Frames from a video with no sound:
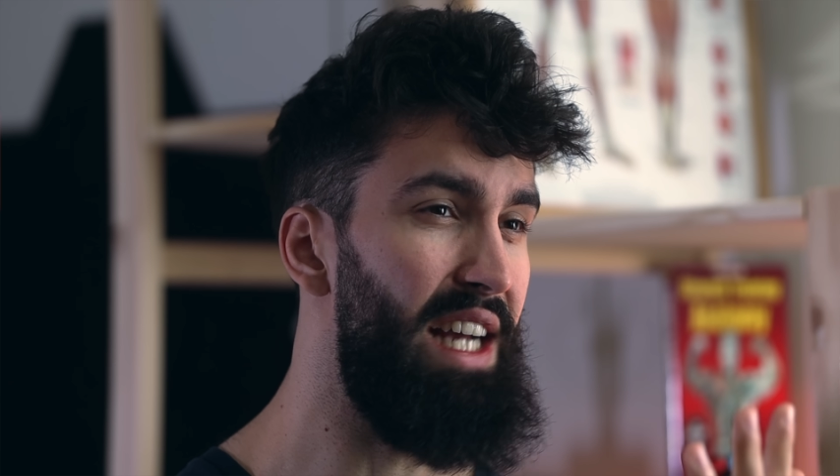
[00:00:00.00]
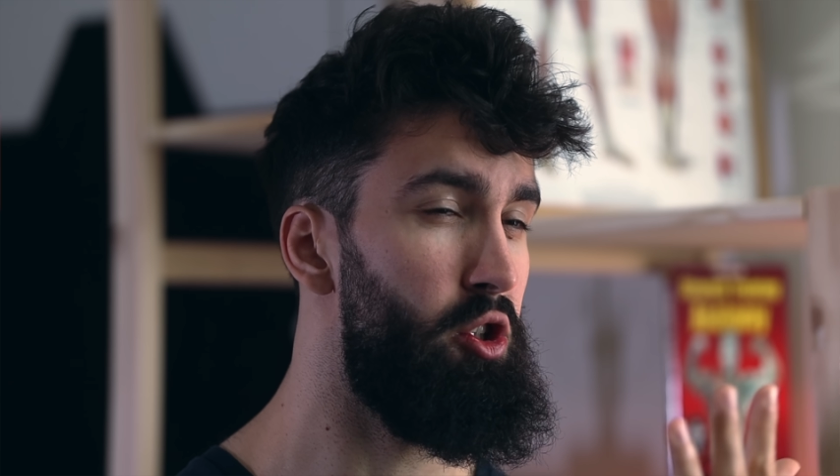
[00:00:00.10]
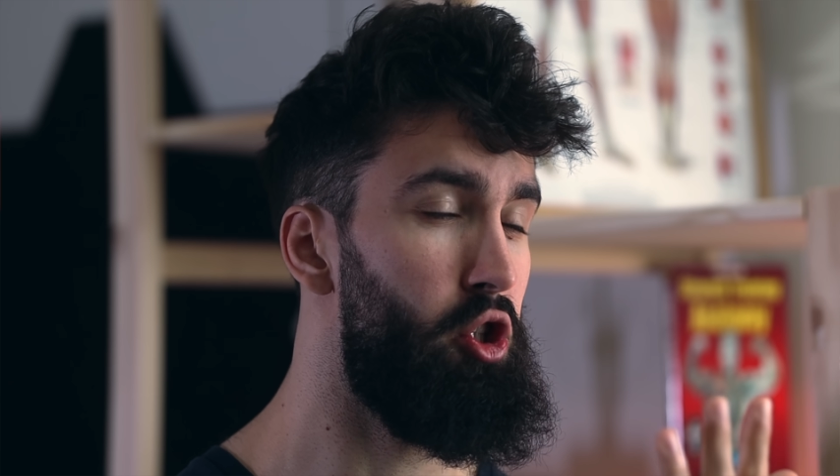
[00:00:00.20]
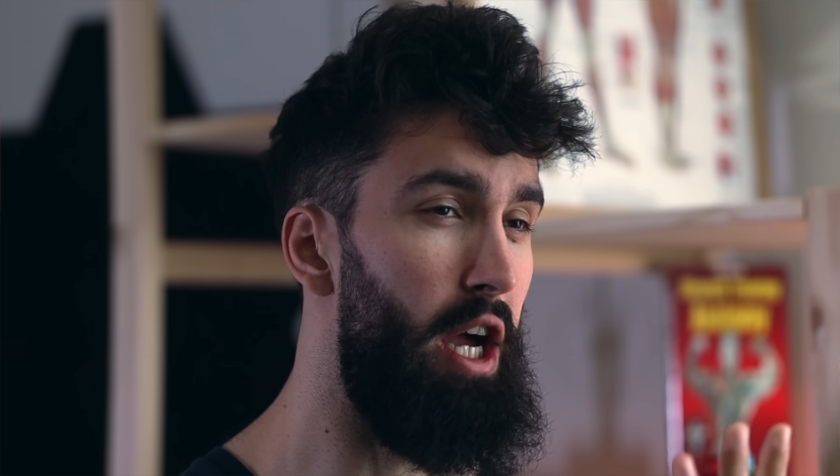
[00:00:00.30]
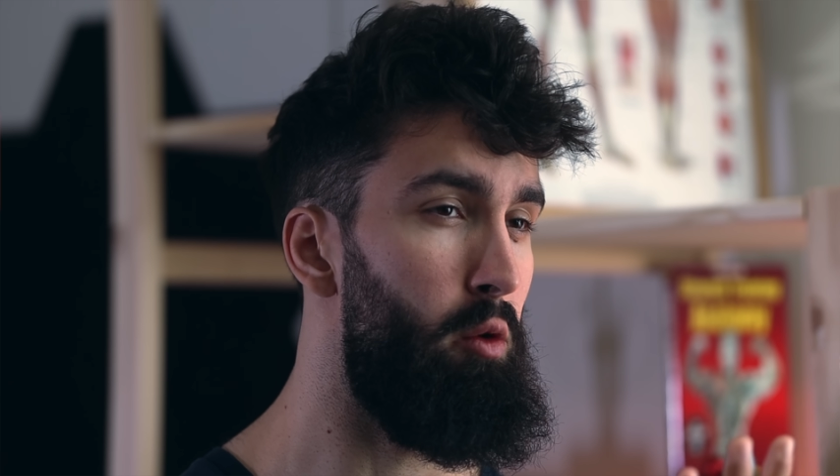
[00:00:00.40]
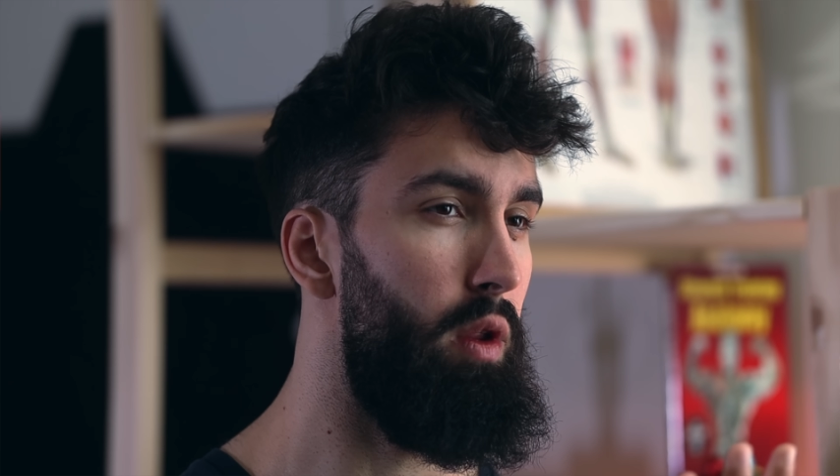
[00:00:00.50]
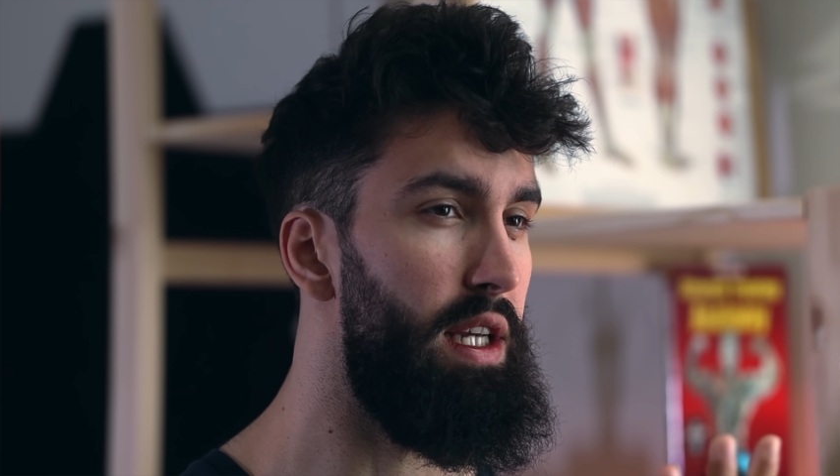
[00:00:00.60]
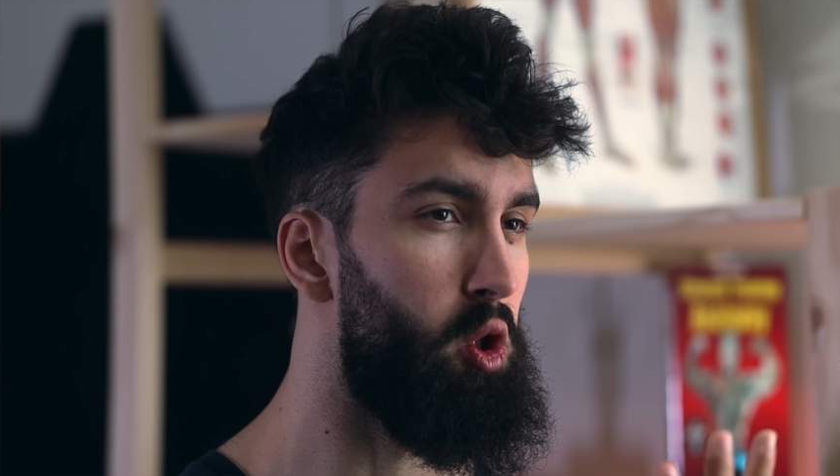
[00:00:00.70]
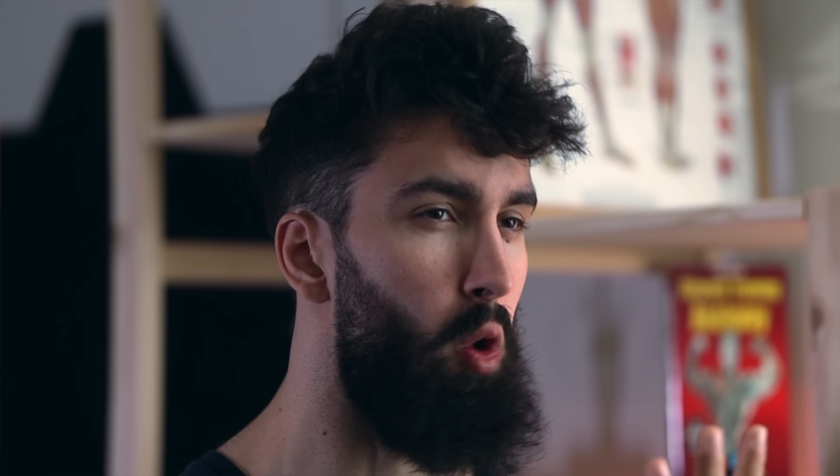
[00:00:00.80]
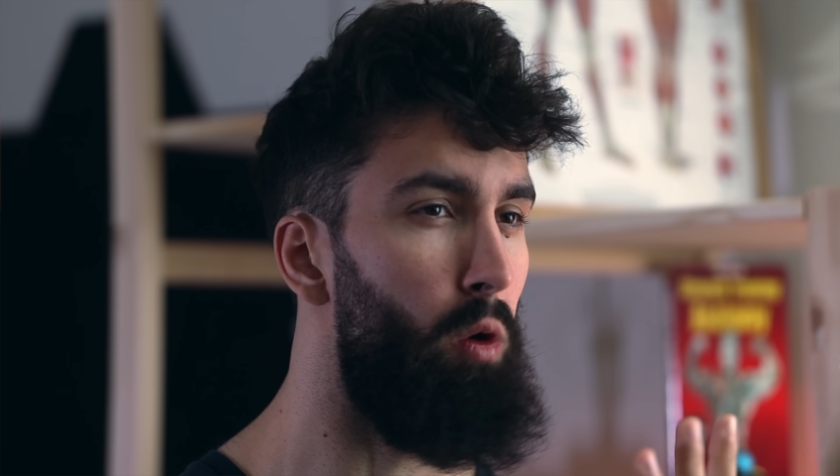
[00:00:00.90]
and generally
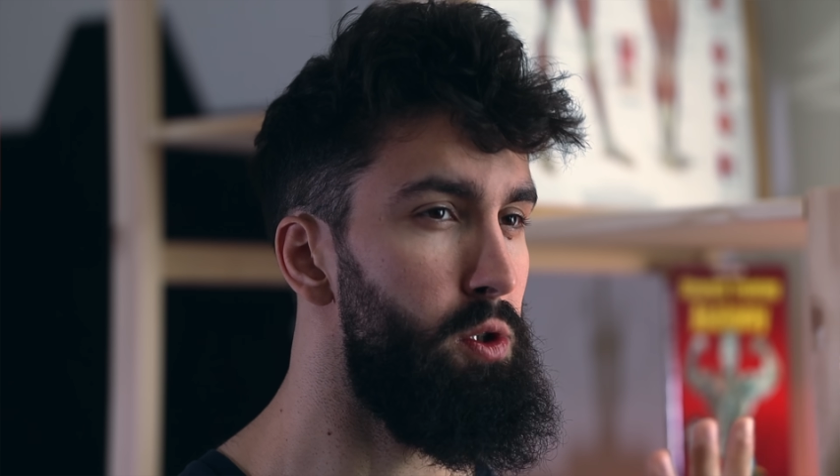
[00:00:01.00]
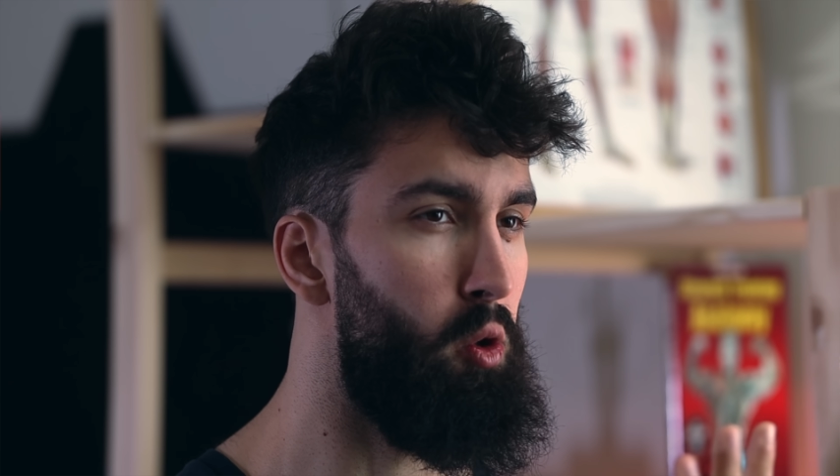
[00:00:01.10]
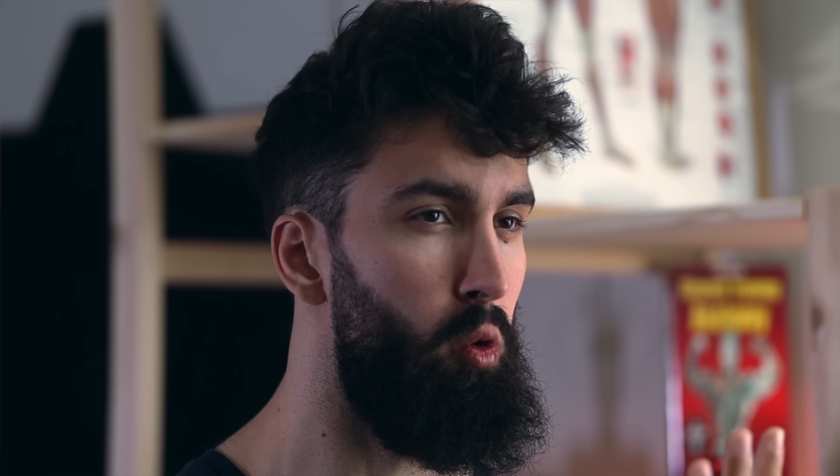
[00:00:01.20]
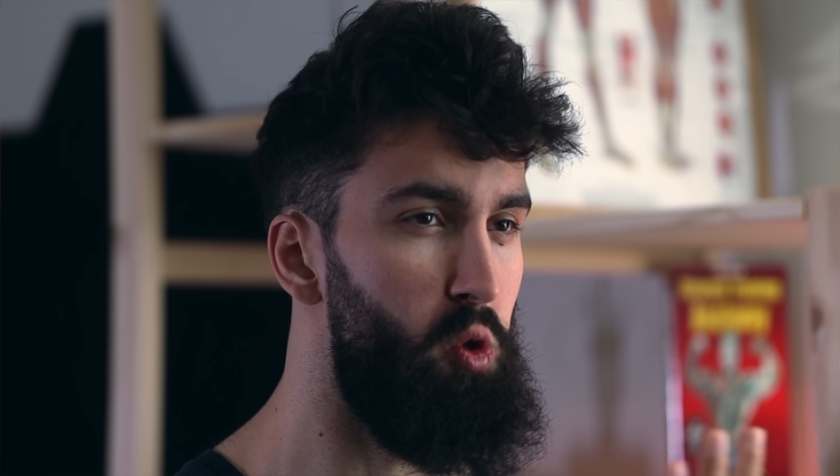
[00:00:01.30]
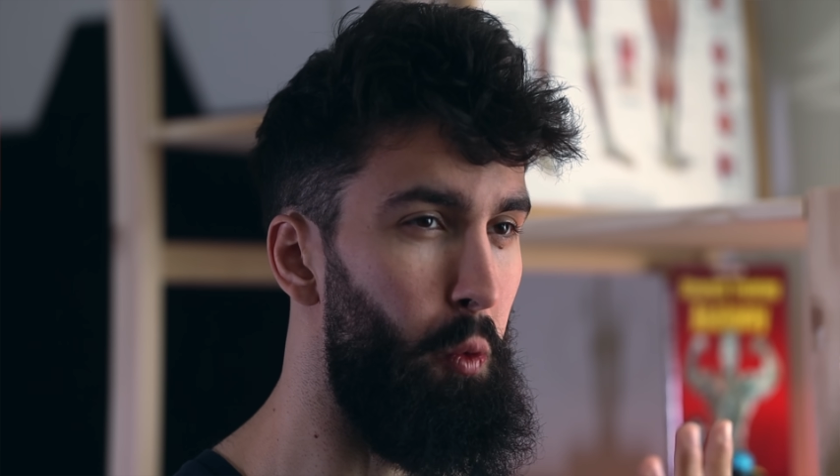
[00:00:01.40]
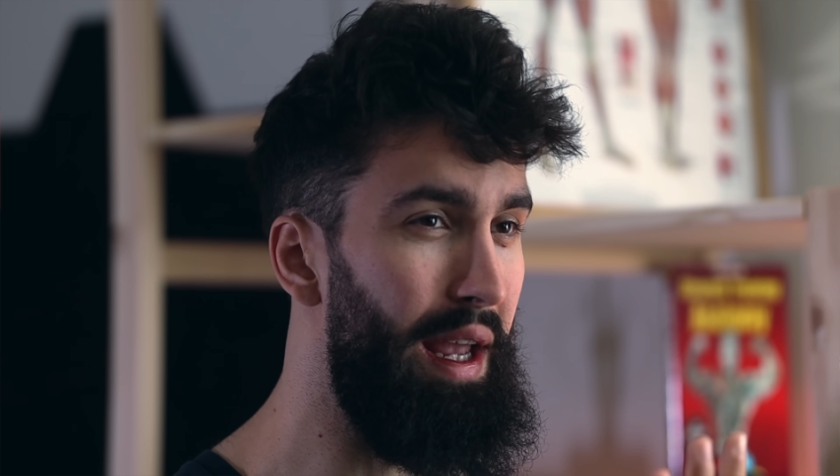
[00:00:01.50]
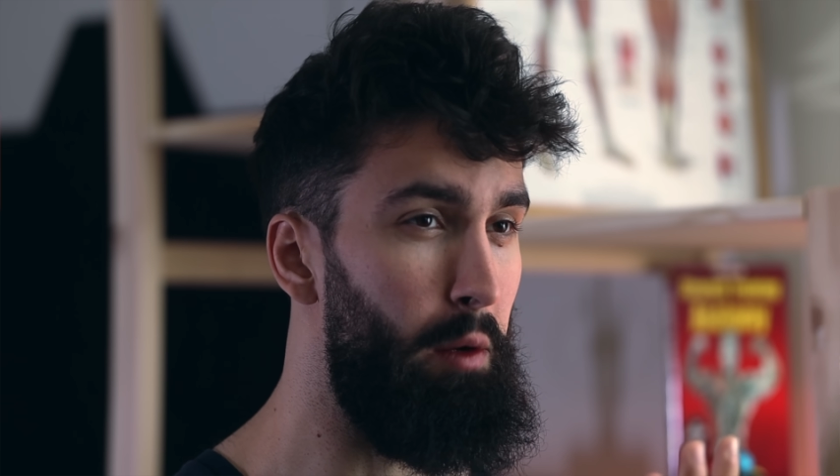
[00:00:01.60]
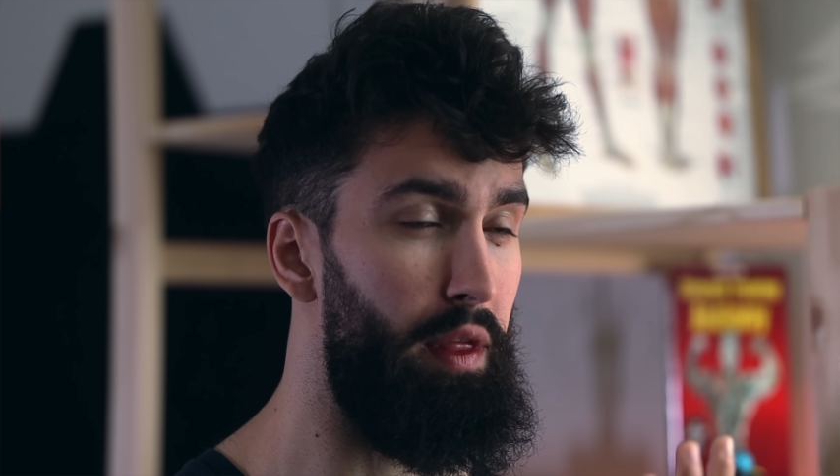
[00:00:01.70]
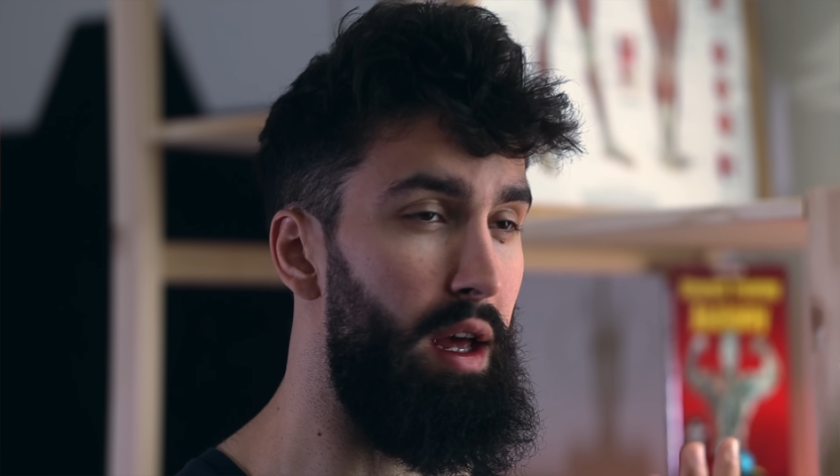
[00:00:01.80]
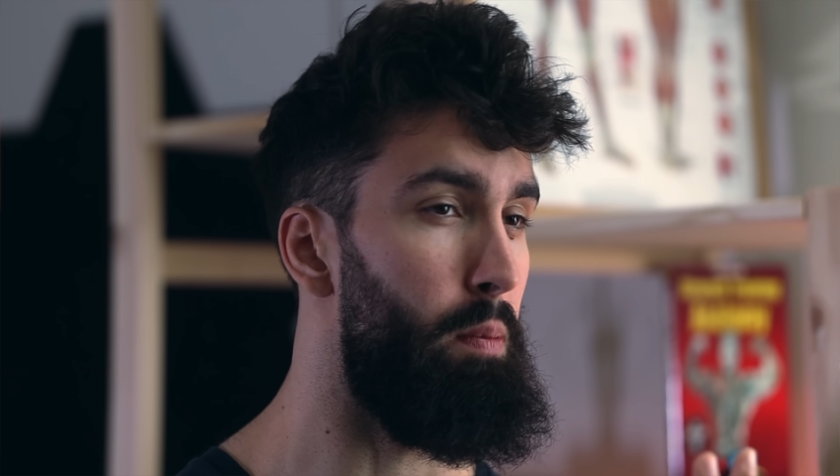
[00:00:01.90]
struggles to lose weight
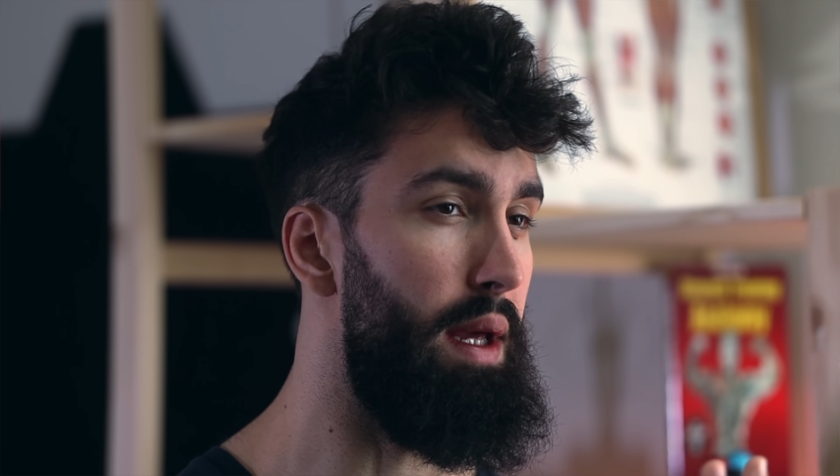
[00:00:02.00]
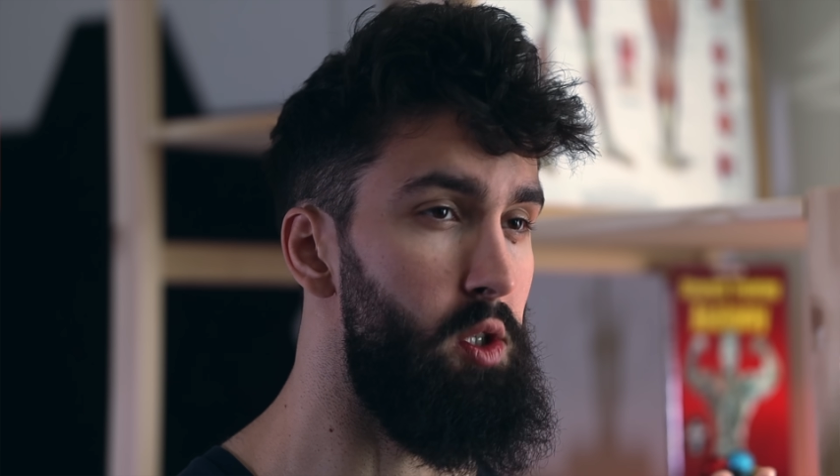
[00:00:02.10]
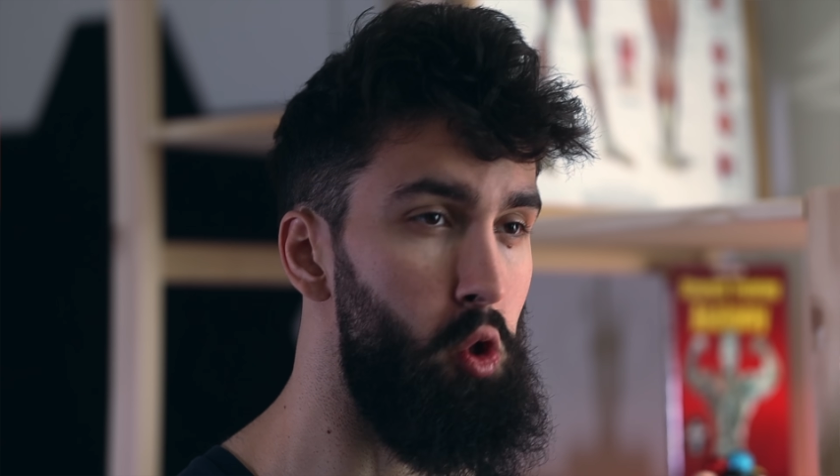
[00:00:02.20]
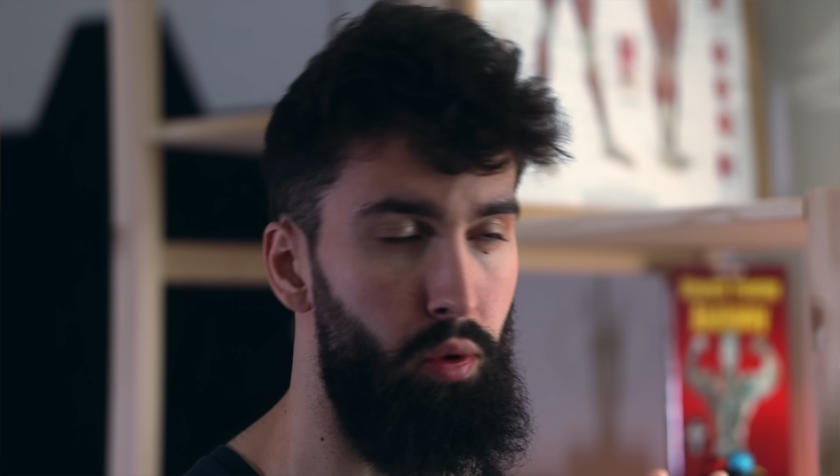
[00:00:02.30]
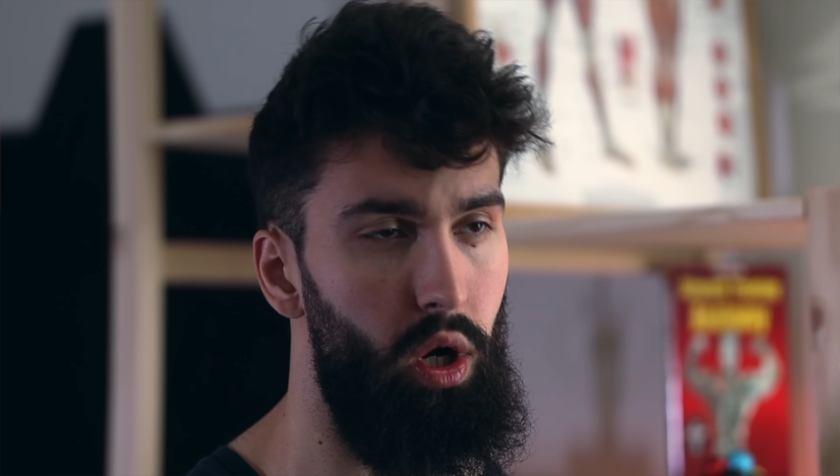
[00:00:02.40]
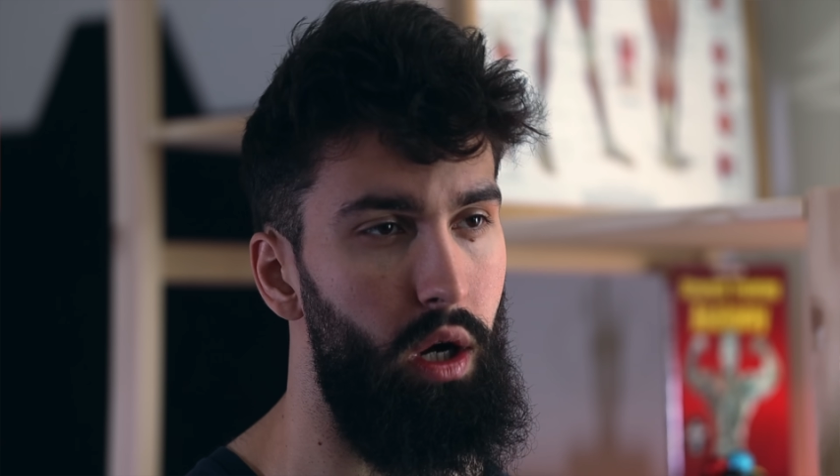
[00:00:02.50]
without being super